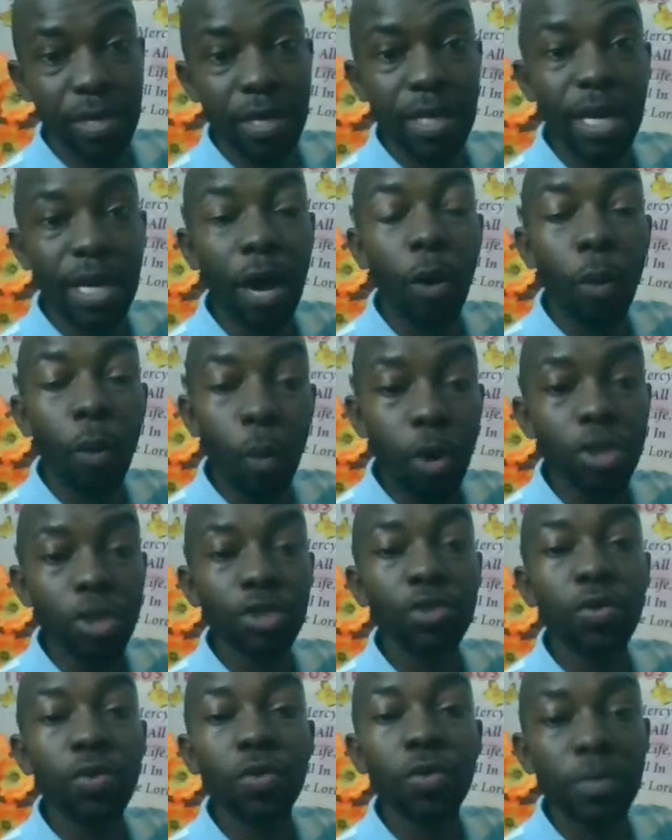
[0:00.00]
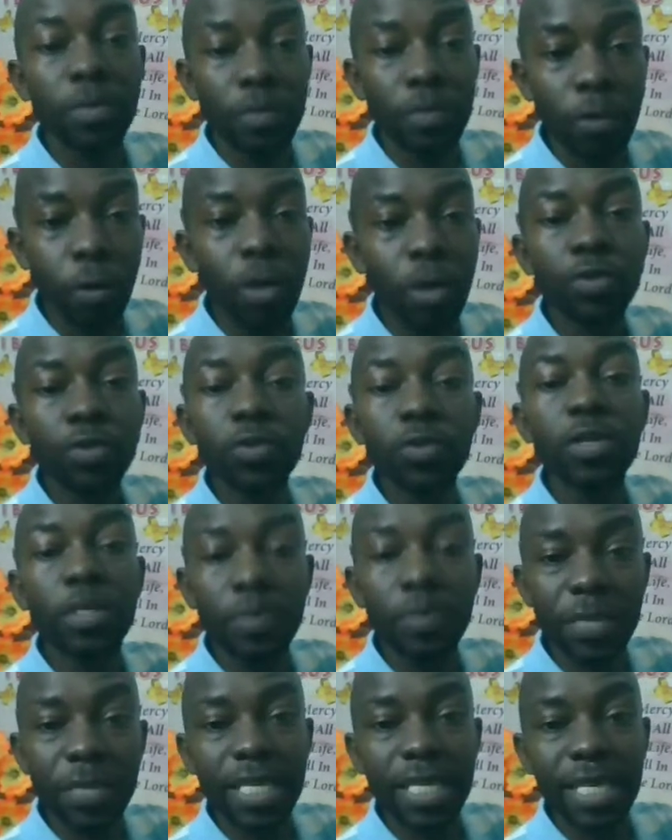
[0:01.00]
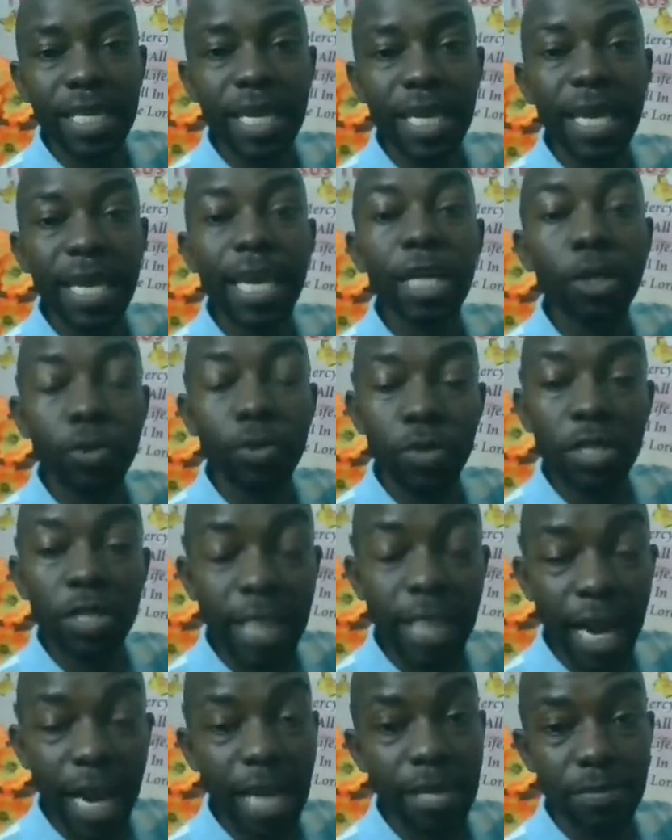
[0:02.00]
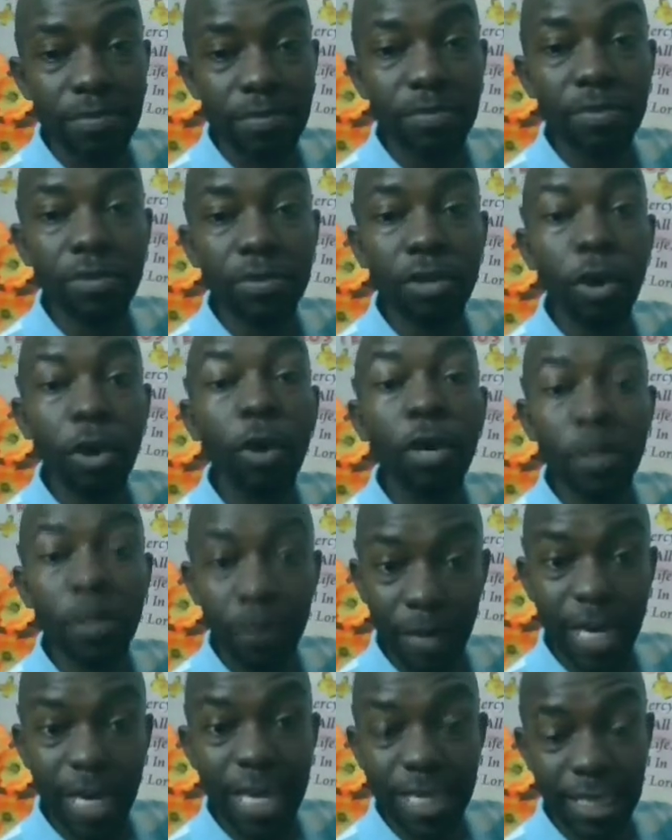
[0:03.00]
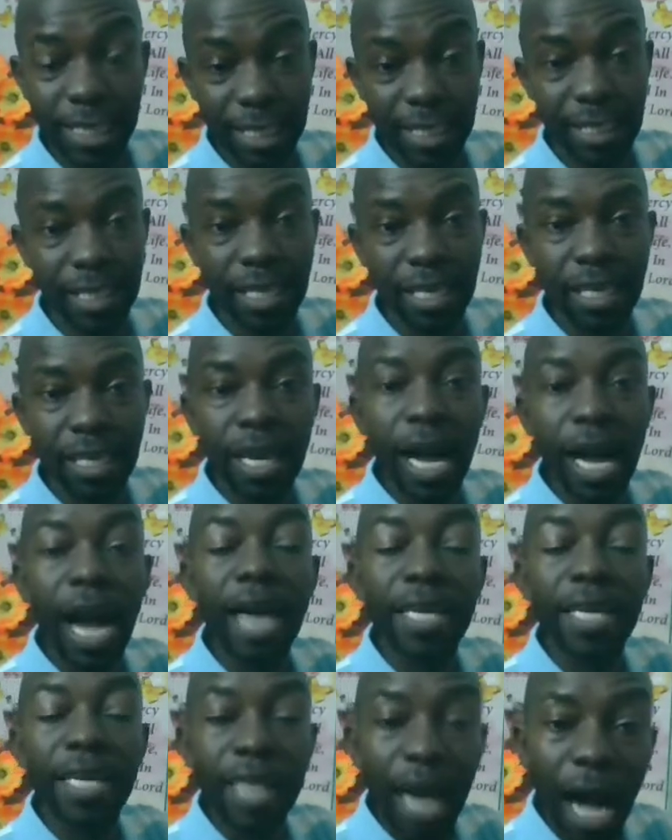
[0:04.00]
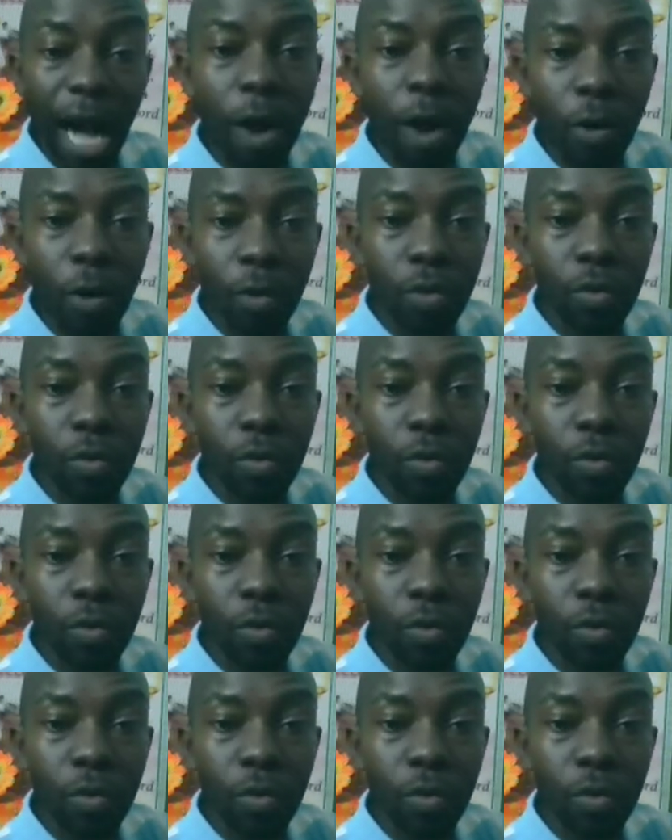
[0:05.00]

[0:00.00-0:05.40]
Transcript: Now, what would be a good time or a place? And how